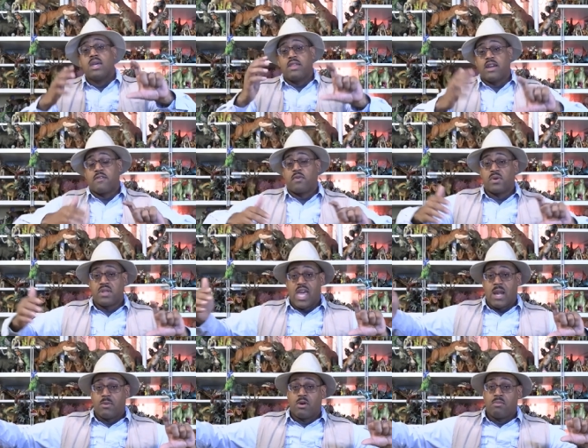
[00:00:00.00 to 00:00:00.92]
Therefore, the
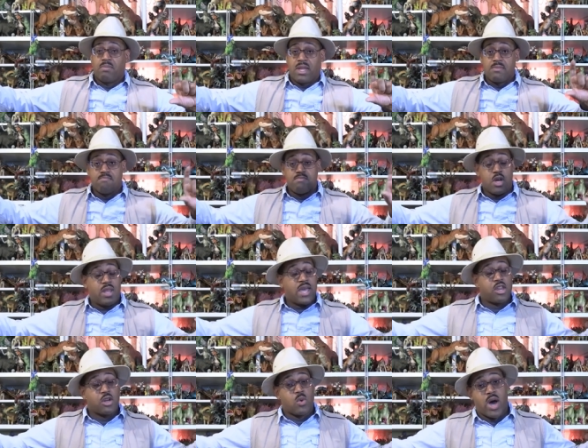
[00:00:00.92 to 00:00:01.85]
animal being built like
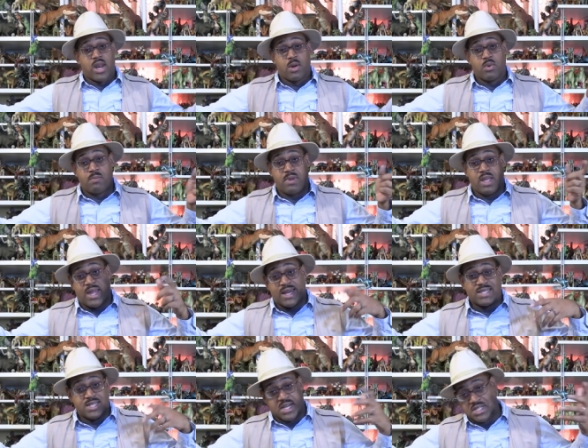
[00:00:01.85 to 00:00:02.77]
an iguana would be
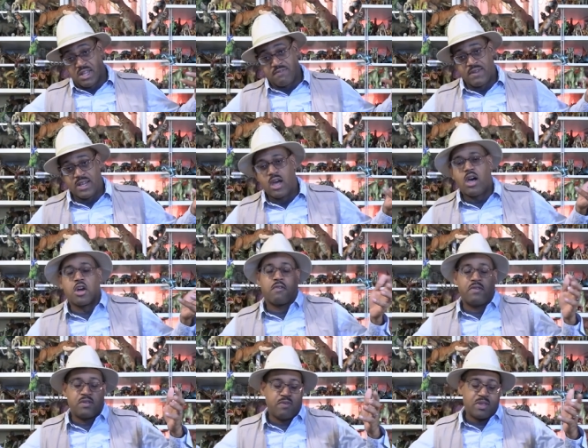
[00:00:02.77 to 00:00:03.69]
like 60 feet long or
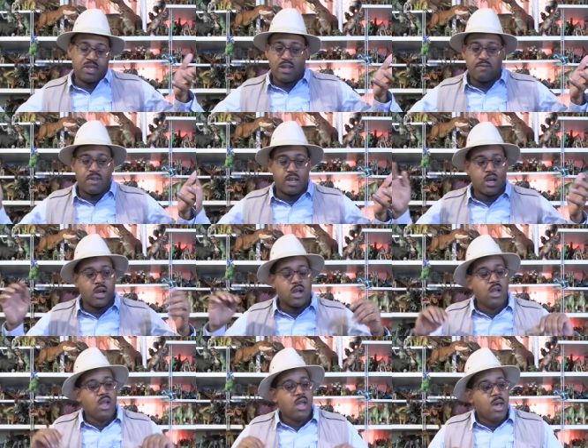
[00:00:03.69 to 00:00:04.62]
59 feet
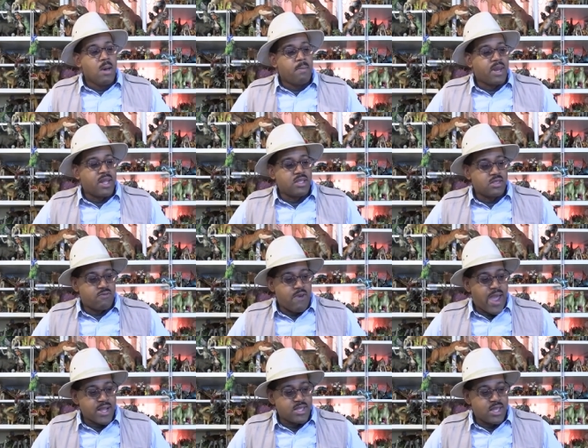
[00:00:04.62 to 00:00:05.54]
long. But in
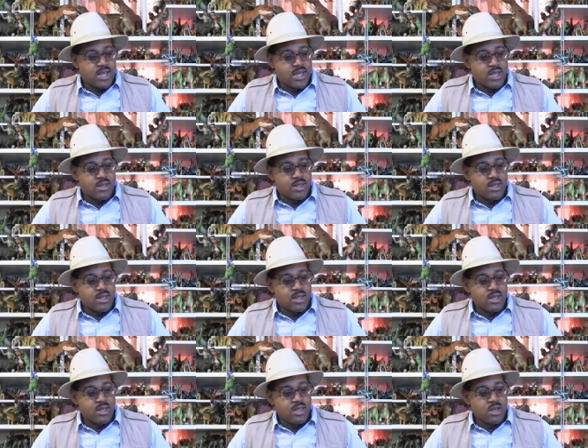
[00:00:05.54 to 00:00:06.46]
fact, uh,
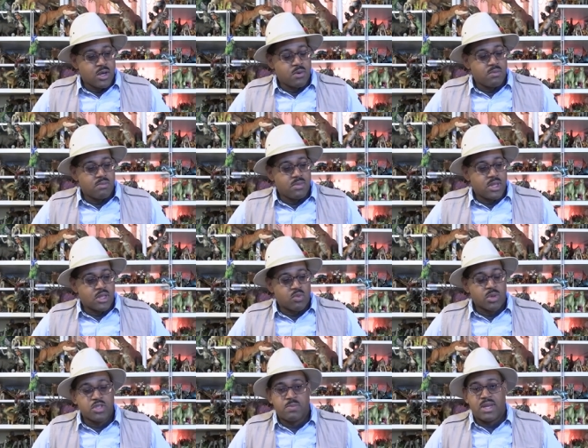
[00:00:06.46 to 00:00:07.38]
you know, this
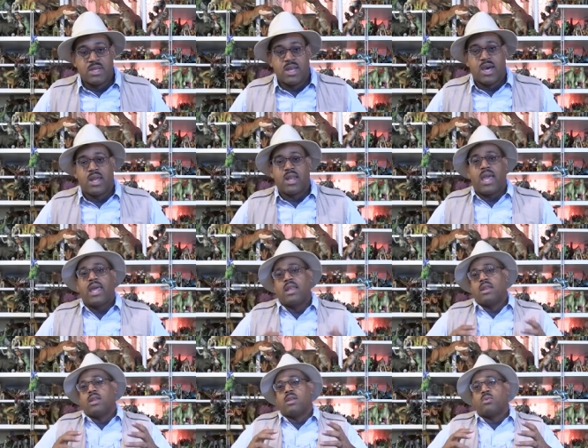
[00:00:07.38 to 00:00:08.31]
work was being done
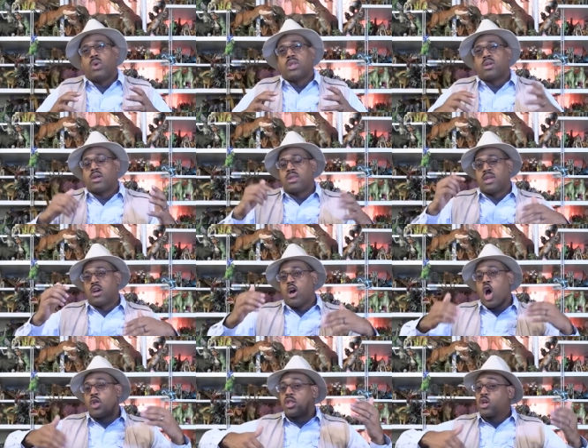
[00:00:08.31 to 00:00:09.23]
and we start seeing
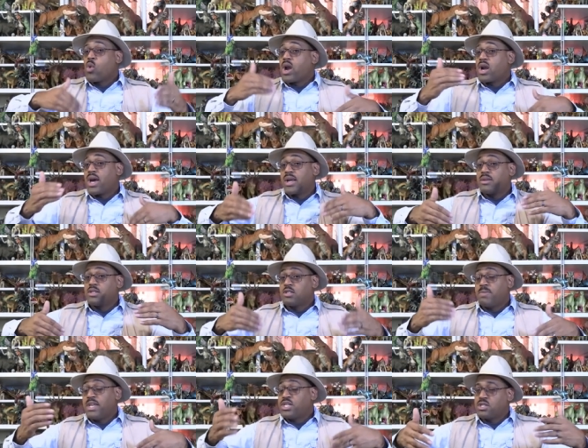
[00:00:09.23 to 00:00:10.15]
all these iguanodon
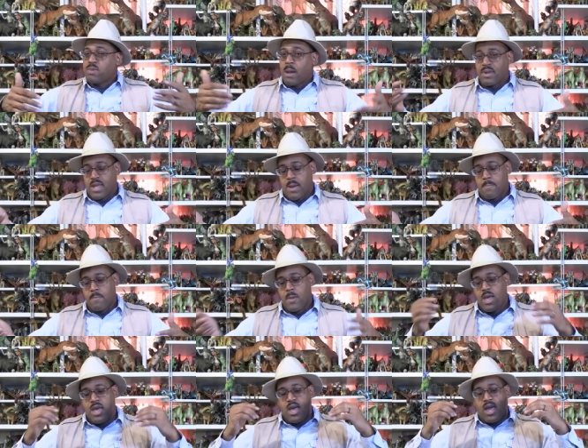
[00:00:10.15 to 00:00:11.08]
species popping up.
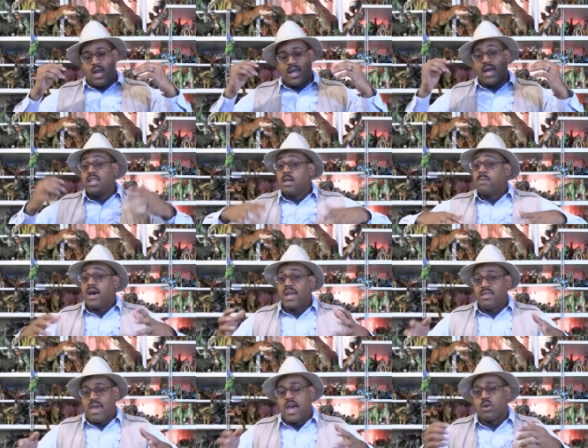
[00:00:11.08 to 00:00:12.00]
And the idea
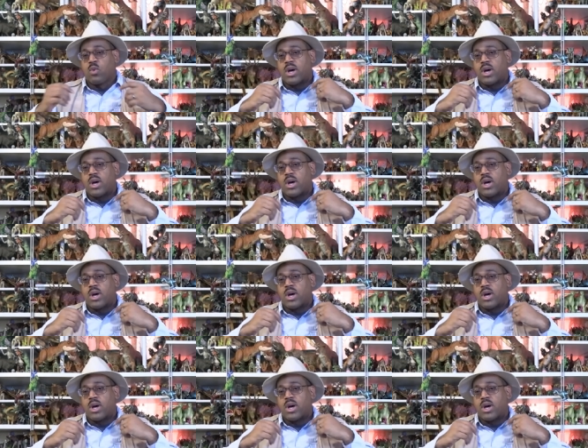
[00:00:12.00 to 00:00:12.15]
behind that